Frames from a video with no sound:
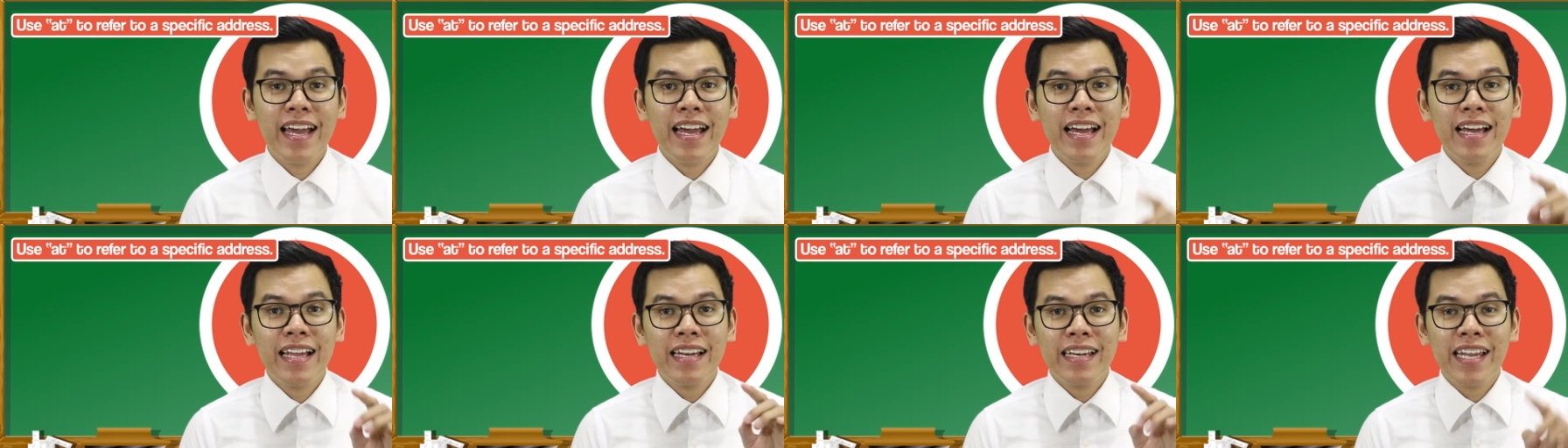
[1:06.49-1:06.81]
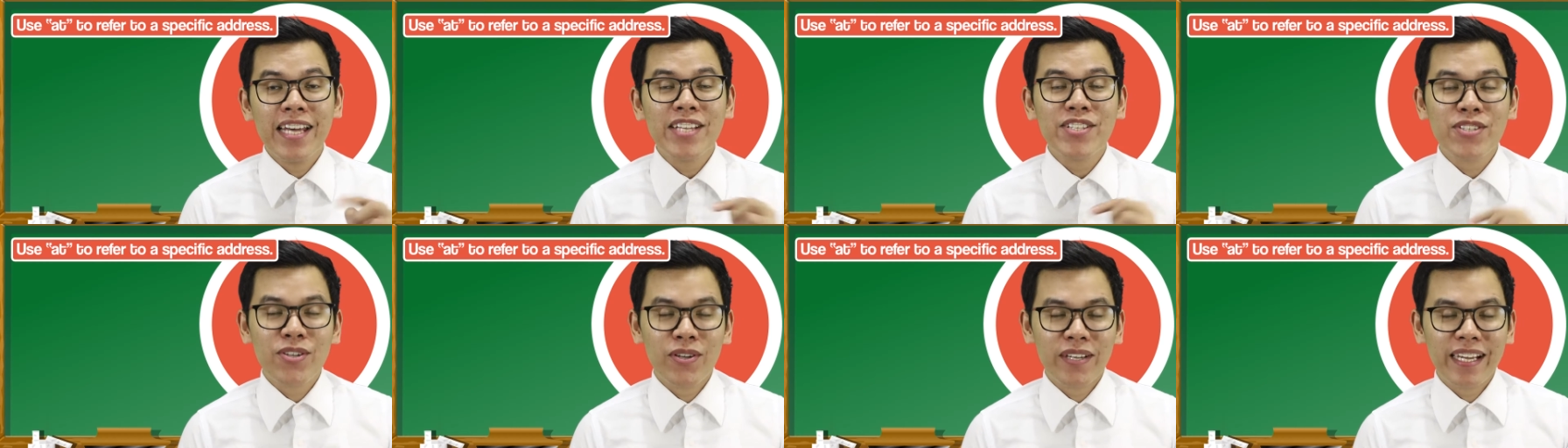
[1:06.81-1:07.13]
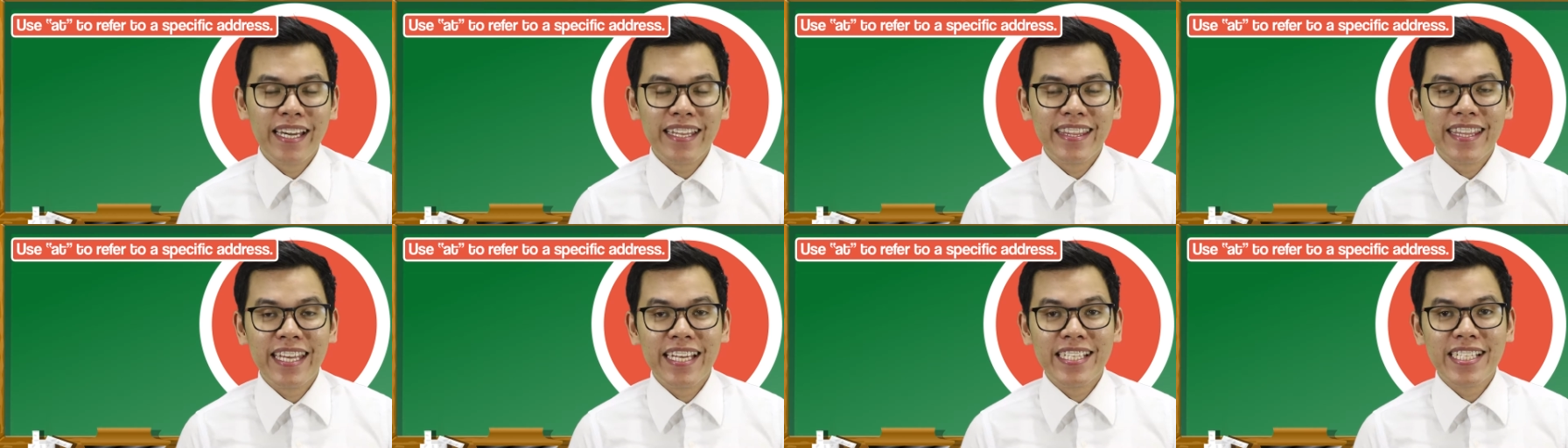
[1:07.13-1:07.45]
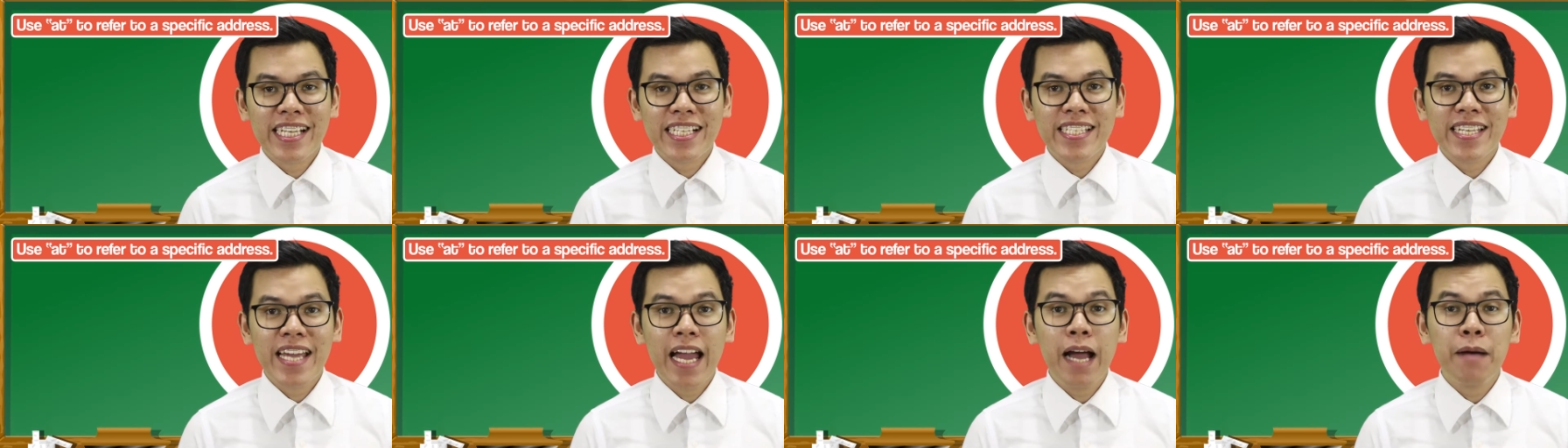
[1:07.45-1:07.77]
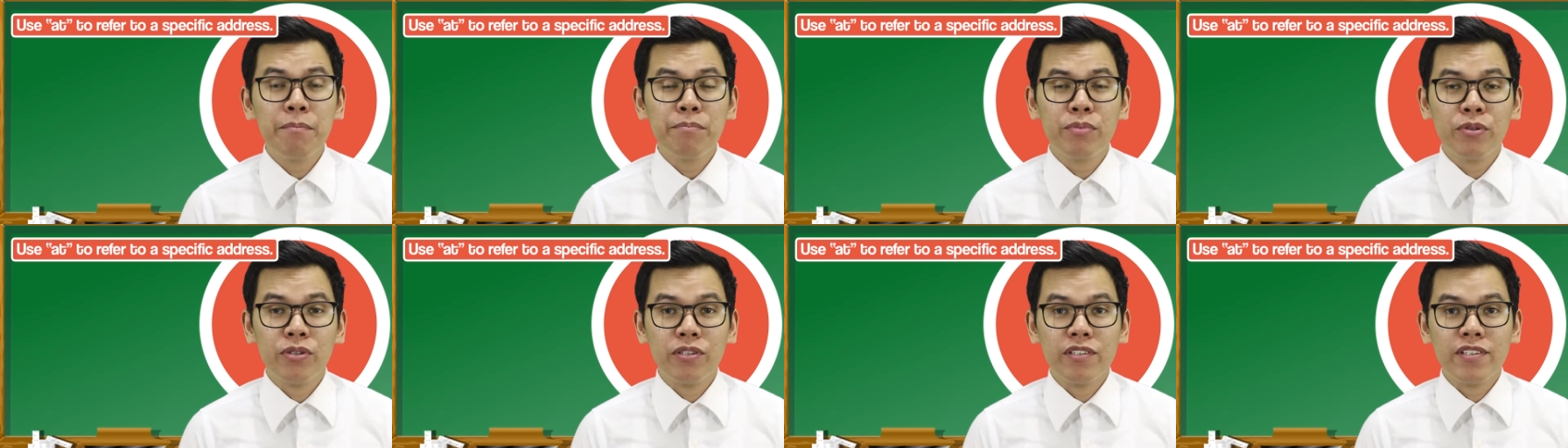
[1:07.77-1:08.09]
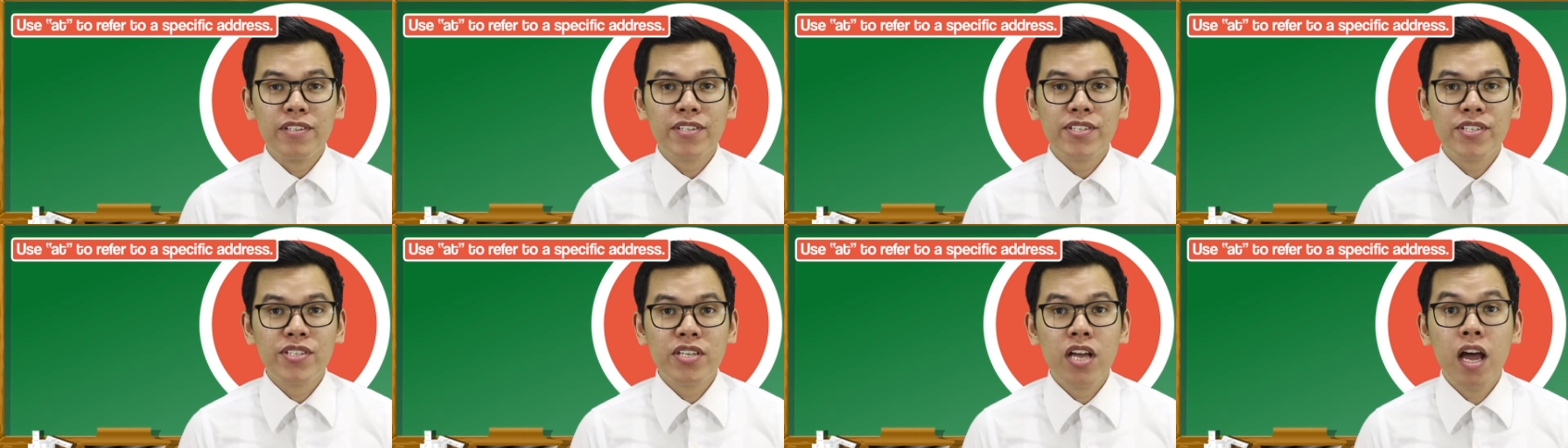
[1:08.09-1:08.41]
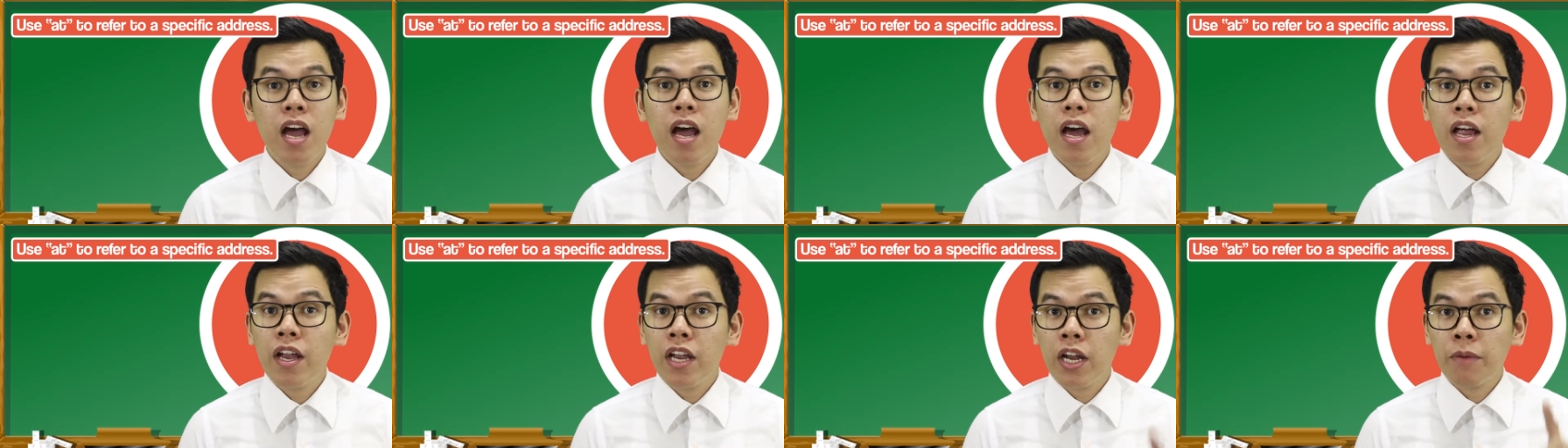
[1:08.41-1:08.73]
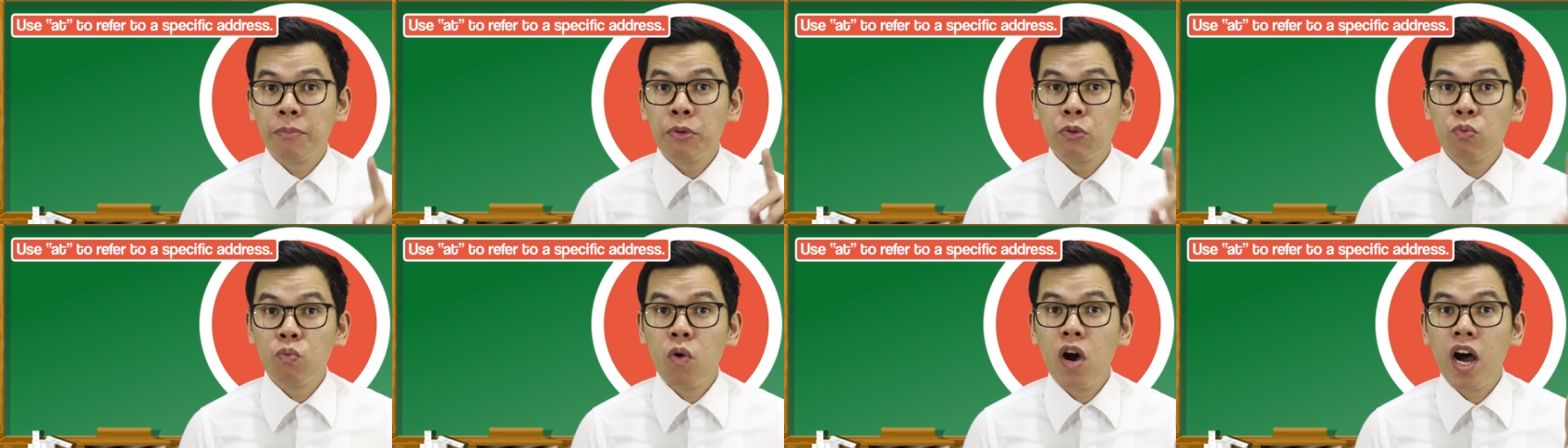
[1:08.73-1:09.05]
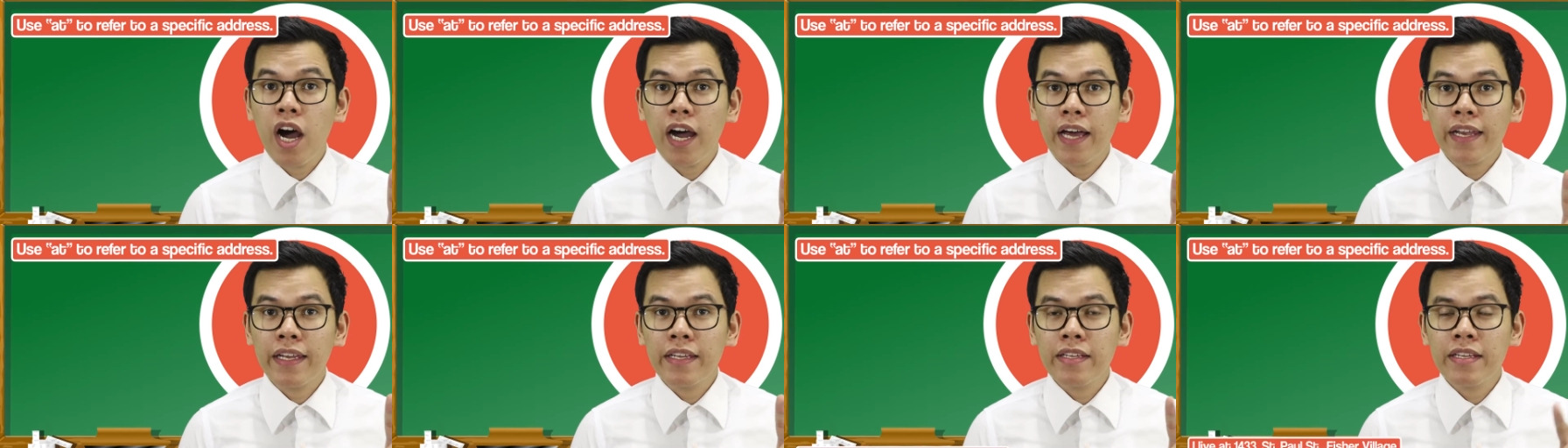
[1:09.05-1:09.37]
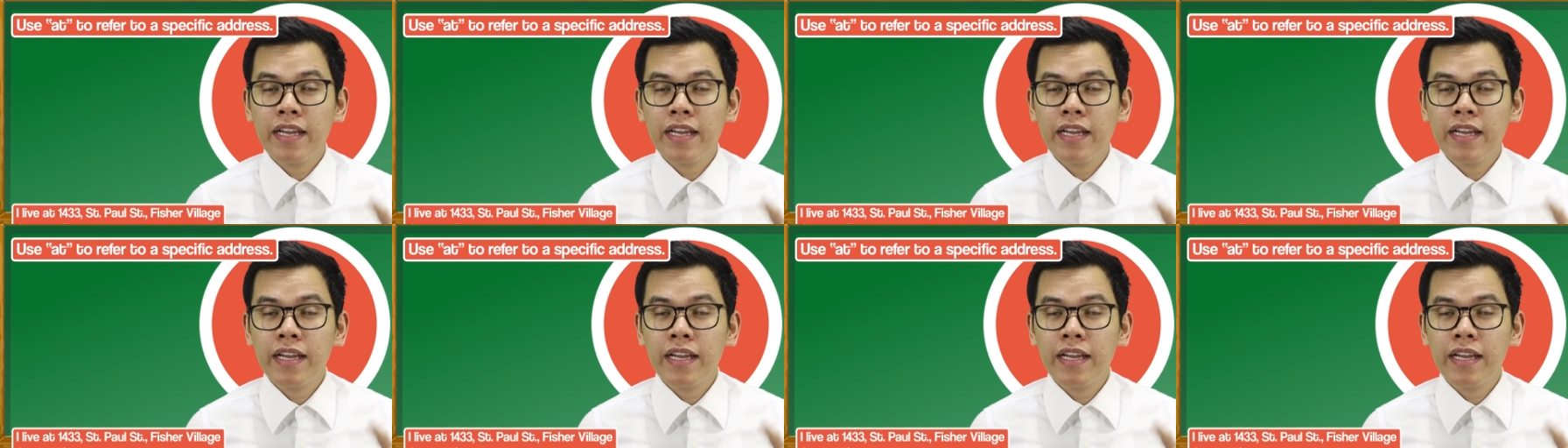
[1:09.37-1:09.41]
Let's look at these examples. Number one,